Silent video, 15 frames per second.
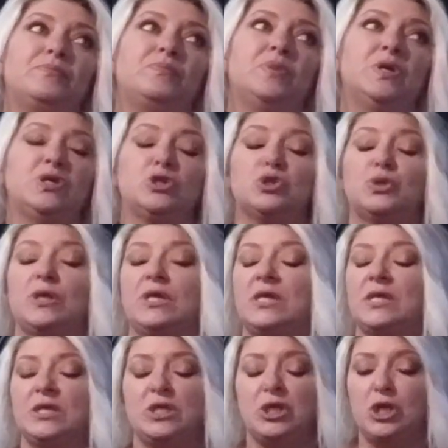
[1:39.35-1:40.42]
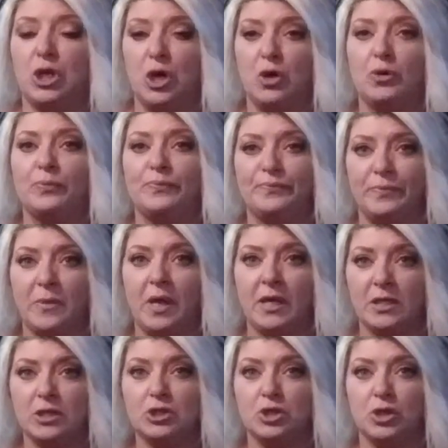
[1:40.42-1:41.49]
been treated,
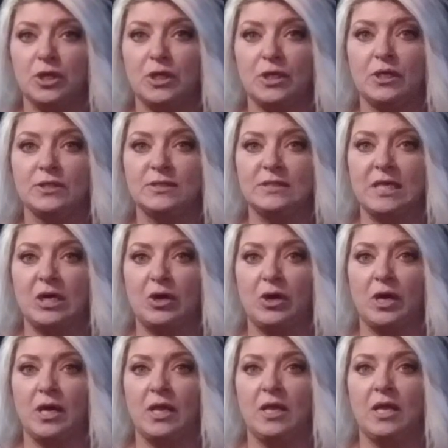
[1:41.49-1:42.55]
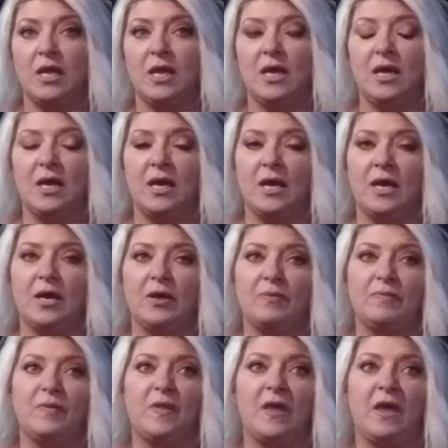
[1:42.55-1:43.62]
like the dirty little secret.
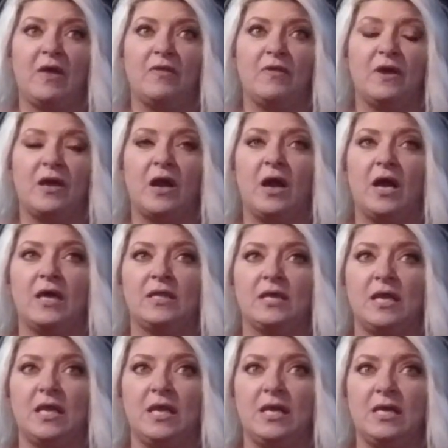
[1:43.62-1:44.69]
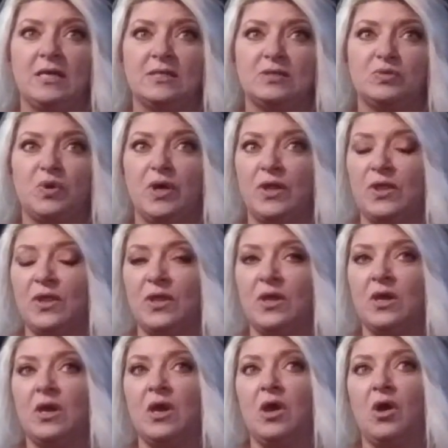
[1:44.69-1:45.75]
The guy that he's with
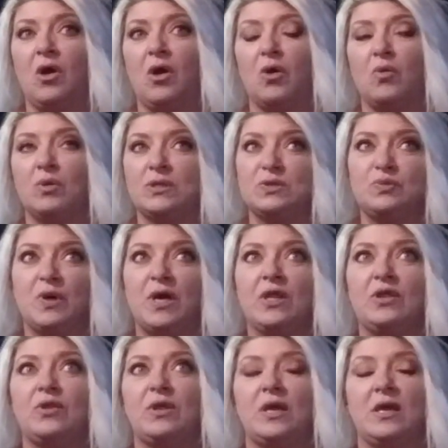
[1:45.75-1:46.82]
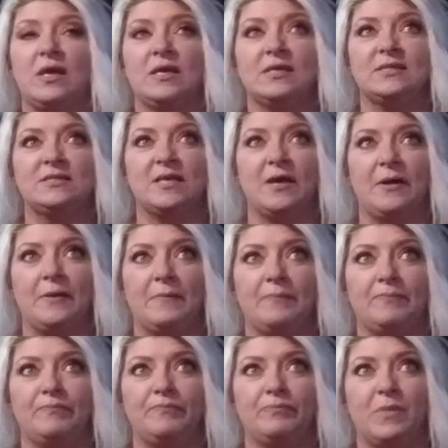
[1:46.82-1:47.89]
or was with is
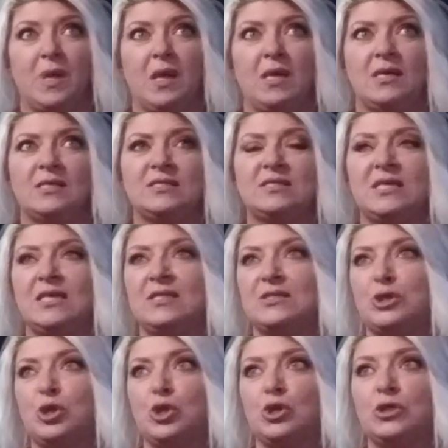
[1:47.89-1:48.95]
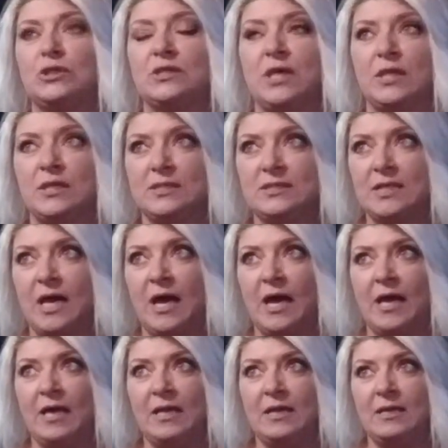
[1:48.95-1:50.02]
sees girls on the
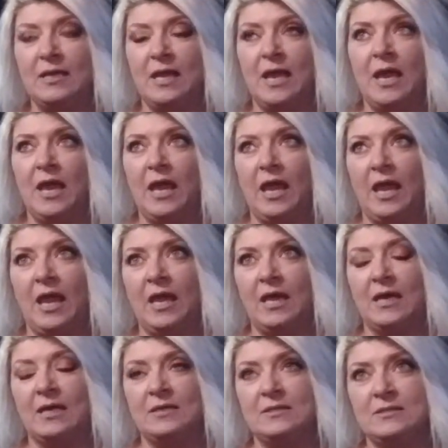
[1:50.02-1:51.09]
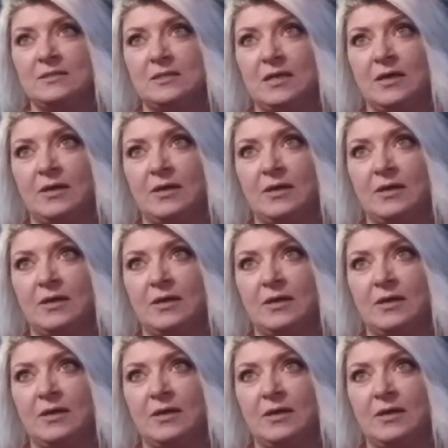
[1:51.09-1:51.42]
side and